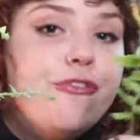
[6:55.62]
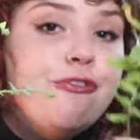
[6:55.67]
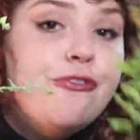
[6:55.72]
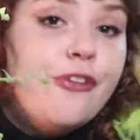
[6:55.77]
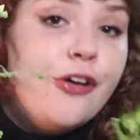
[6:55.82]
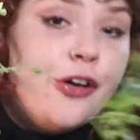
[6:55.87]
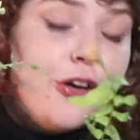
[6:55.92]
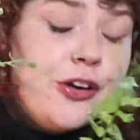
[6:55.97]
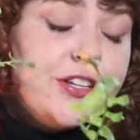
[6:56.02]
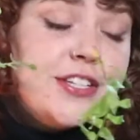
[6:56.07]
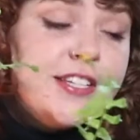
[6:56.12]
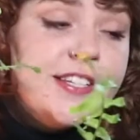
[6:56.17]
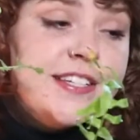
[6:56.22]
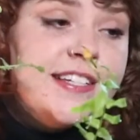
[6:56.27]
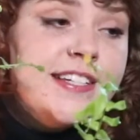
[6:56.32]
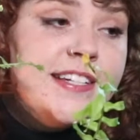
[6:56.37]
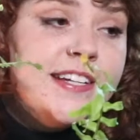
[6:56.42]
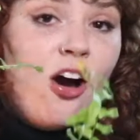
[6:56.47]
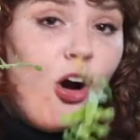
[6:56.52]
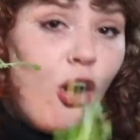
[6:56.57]

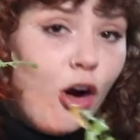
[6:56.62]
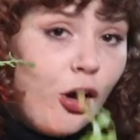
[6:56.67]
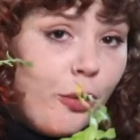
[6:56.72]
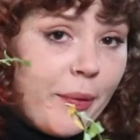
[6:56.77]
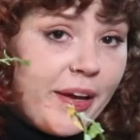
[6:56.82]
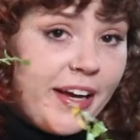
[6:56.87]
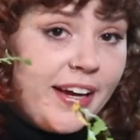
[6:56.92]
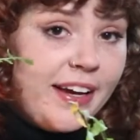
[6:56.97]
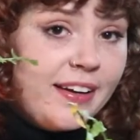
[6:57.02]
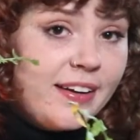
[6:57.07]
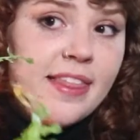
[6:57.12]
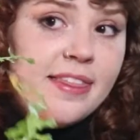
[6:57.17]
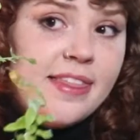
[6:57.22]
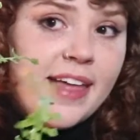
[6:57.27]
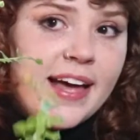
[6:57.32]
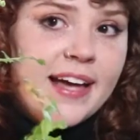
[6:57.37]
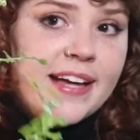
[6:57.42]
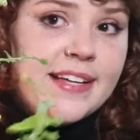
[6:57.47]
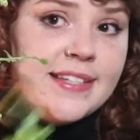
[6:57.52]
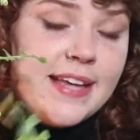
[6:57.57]
first hobby
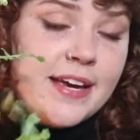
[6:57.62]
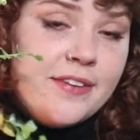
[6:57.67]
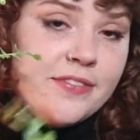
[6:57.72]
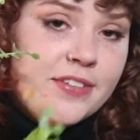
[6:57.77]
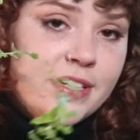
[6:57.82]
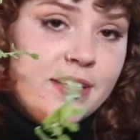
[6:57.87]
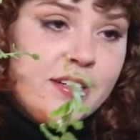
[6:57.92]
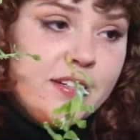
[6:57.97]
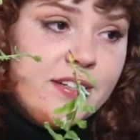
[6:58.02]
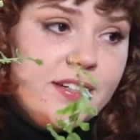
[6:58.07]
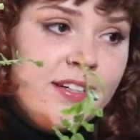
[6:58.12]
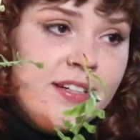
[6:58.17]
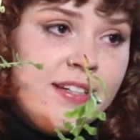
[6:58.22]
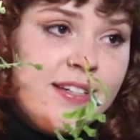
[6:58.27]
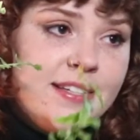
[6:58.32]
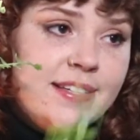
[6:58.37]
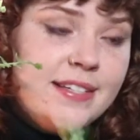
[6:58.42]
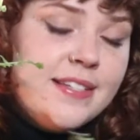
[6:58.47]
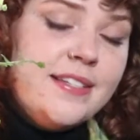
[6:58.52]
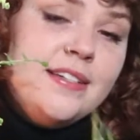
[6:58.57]
that has ever
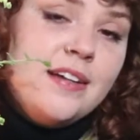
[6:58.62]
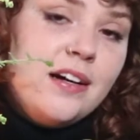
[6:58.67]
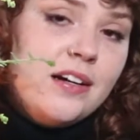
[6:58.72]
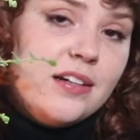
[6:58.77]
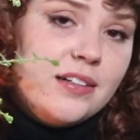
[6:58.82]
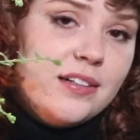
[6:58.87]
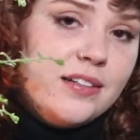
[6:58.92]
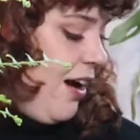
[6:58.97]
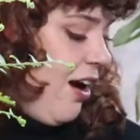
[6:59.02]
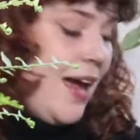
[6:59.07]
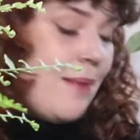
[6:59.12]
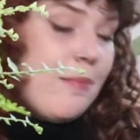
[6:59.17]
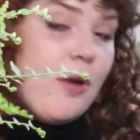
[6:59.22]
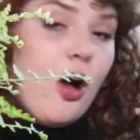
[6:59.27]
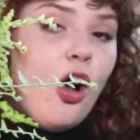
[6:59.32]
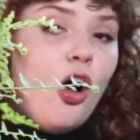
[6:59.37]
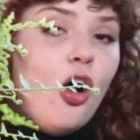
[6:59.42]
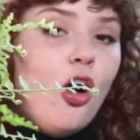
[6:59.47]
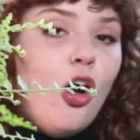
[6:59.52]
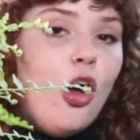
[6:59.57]
stuck. I'm a
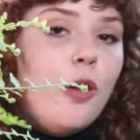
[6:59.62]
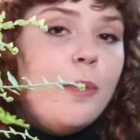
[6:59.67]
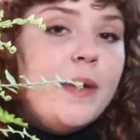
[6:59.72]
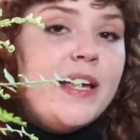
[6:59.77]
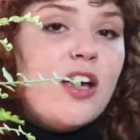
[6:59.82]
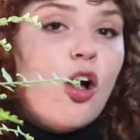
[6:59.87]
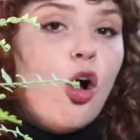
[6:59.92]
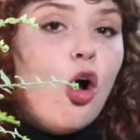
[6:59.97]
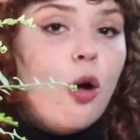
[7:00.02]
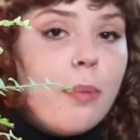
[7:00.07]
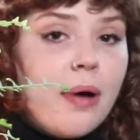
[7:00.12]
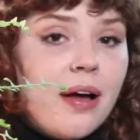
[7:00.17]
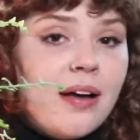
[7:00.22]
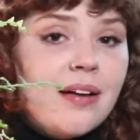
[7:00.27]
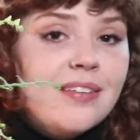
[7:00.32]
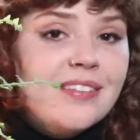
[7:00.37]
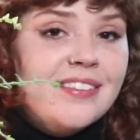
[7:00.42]
hobby hopper.